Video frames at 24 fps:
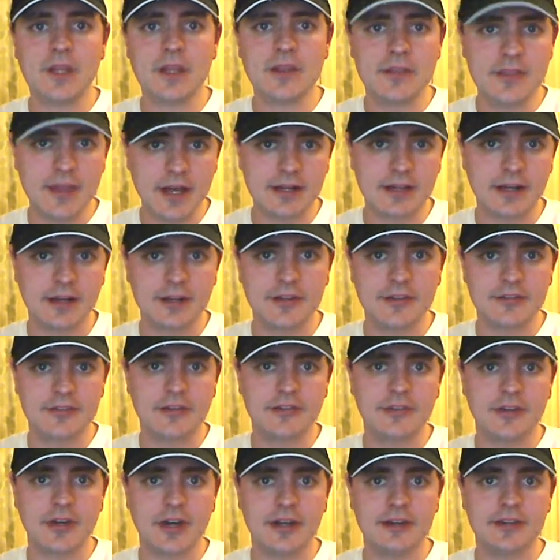That gun is
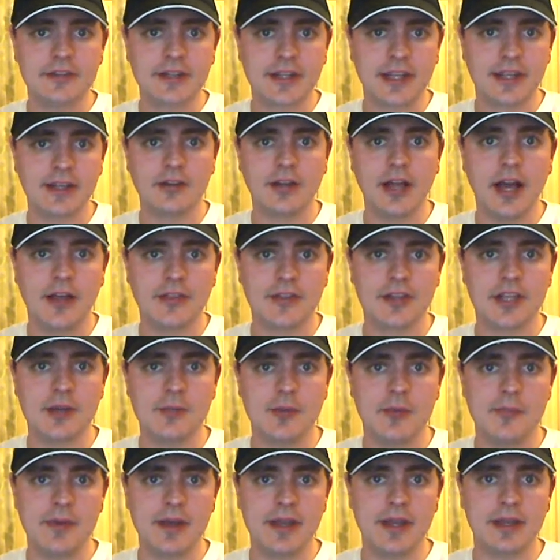designed to kill other
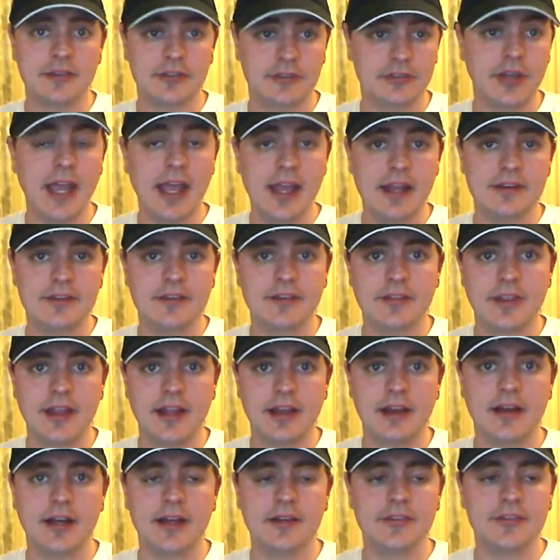human beings, to end their
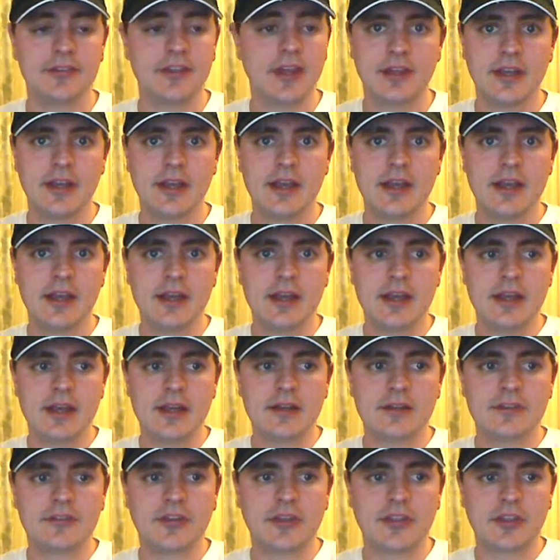lives.
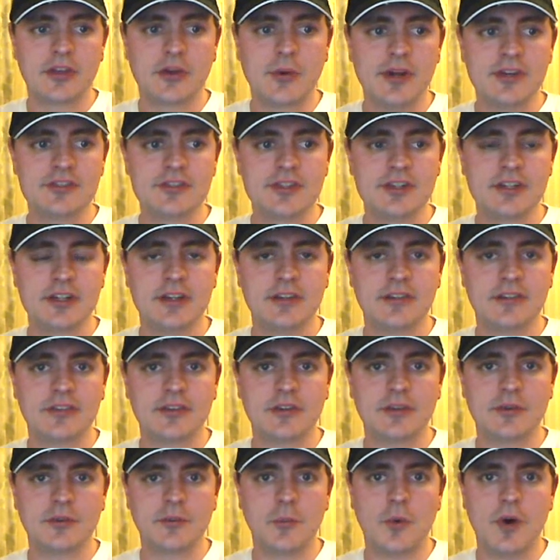So the question is,
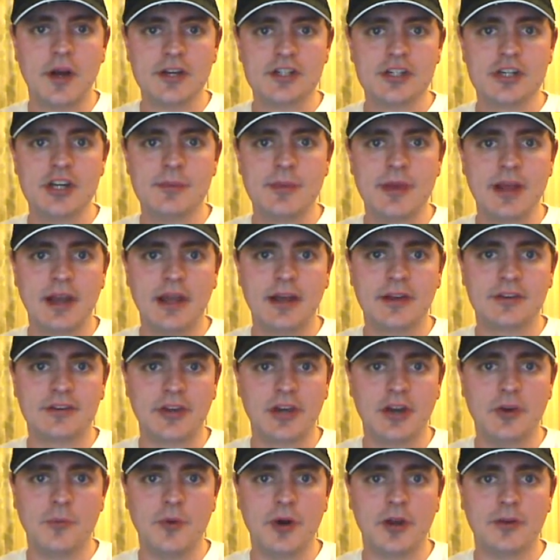why should you be allowed to
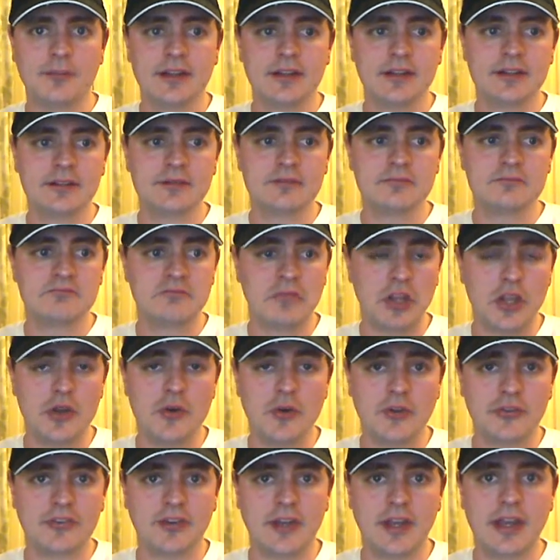own one?
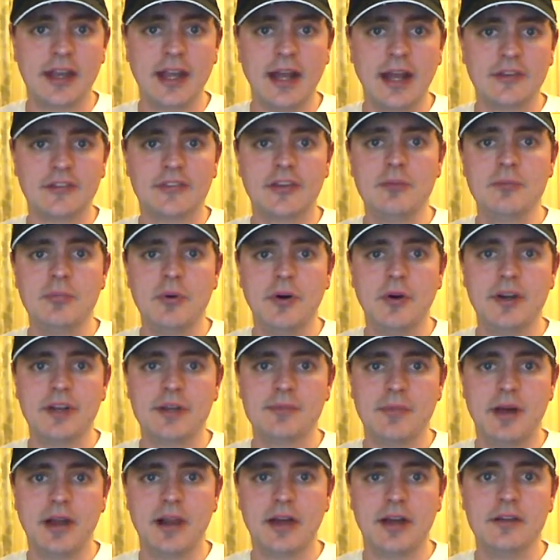You're saying, at some point
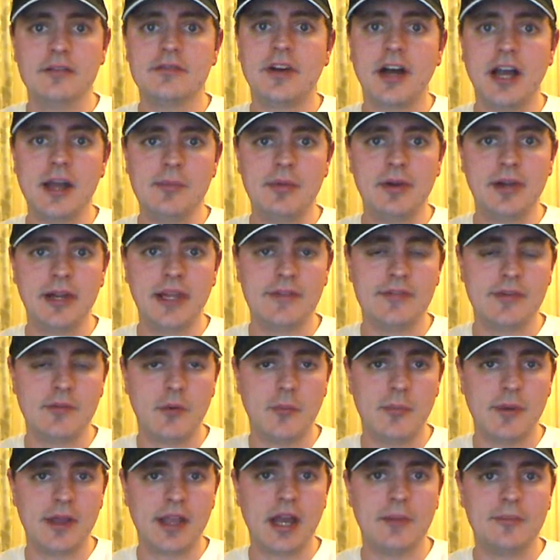in my life, I believe it
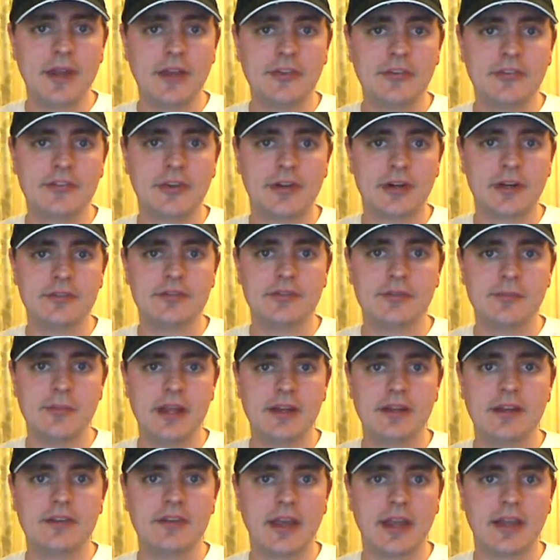will become necessary for me
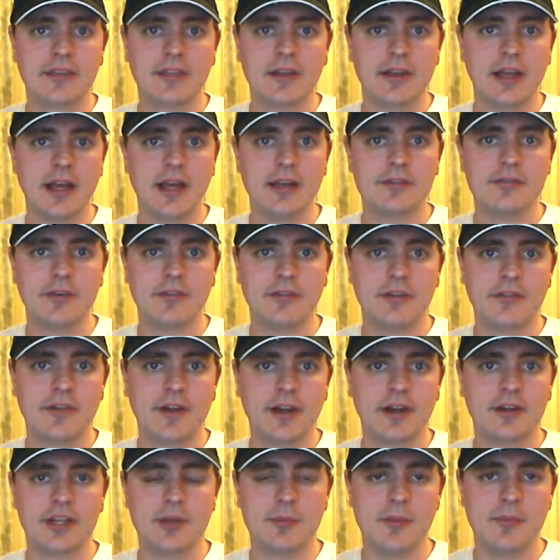to take the life of a
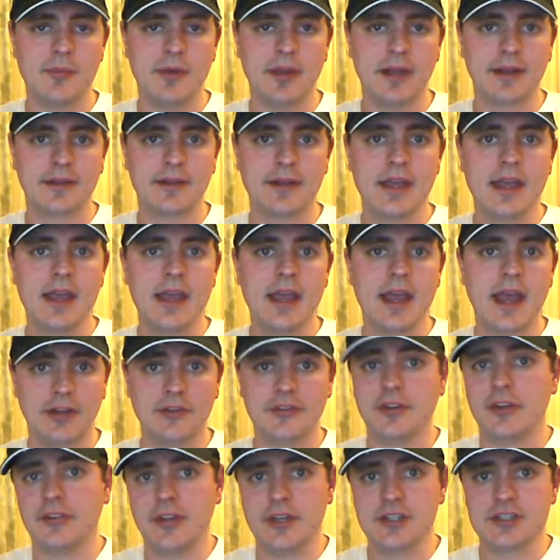fellow human being.
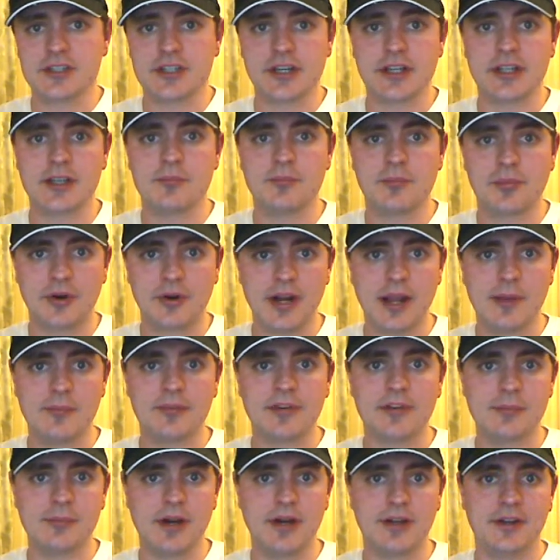That's essentially
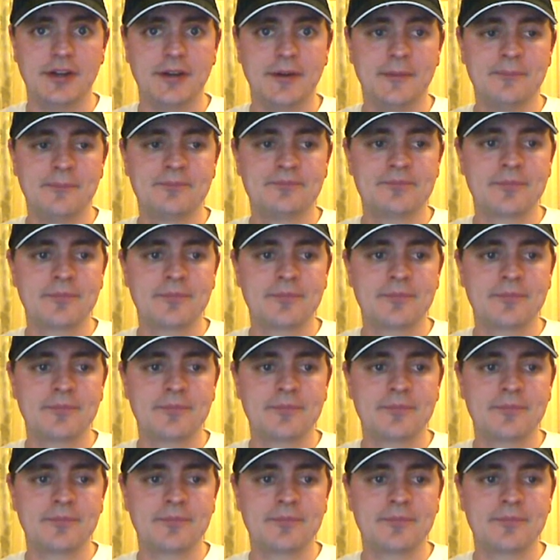preemptive murder.